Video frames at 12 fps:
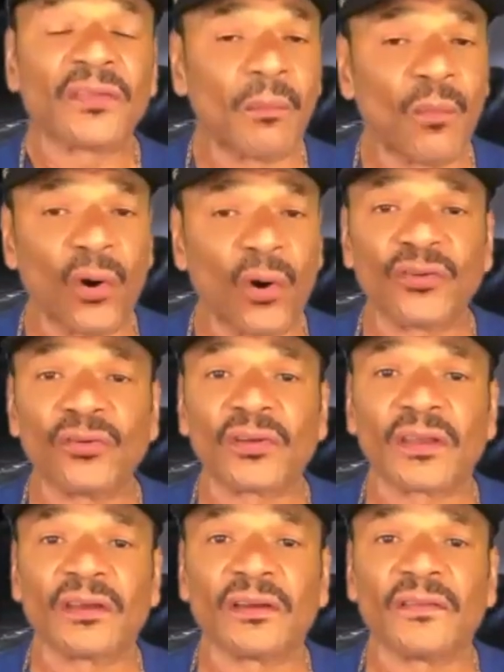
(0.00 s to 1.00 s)
The more you
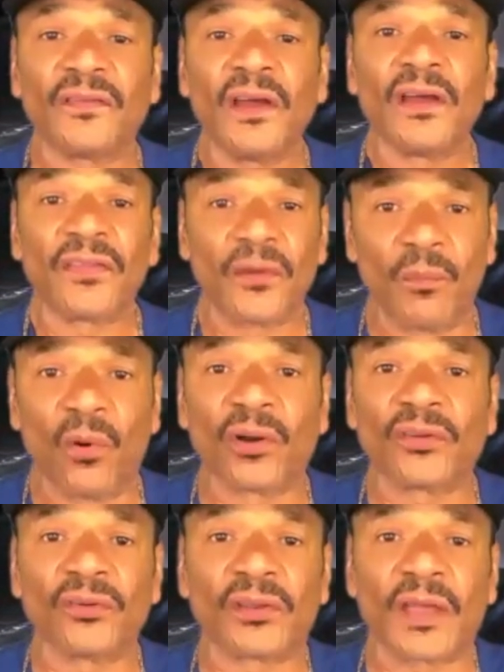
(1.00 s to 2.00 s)
give, the
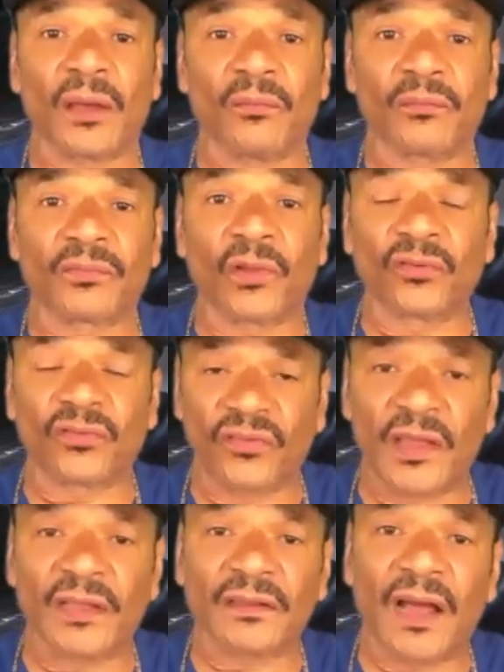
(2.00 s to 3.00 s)
more you get. Don't you
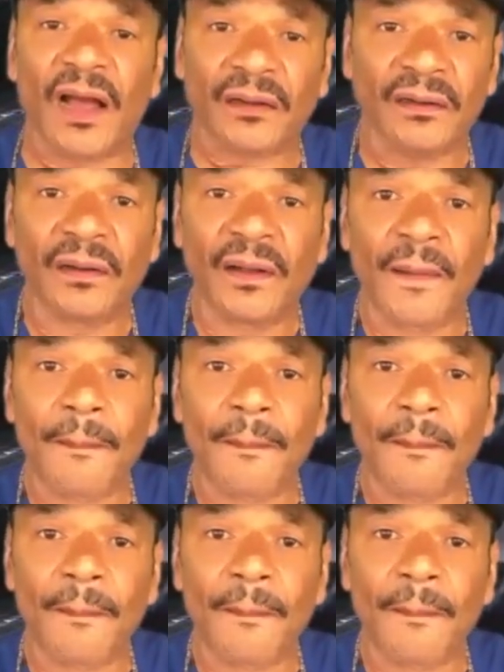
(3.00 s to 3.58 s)
think, Doc?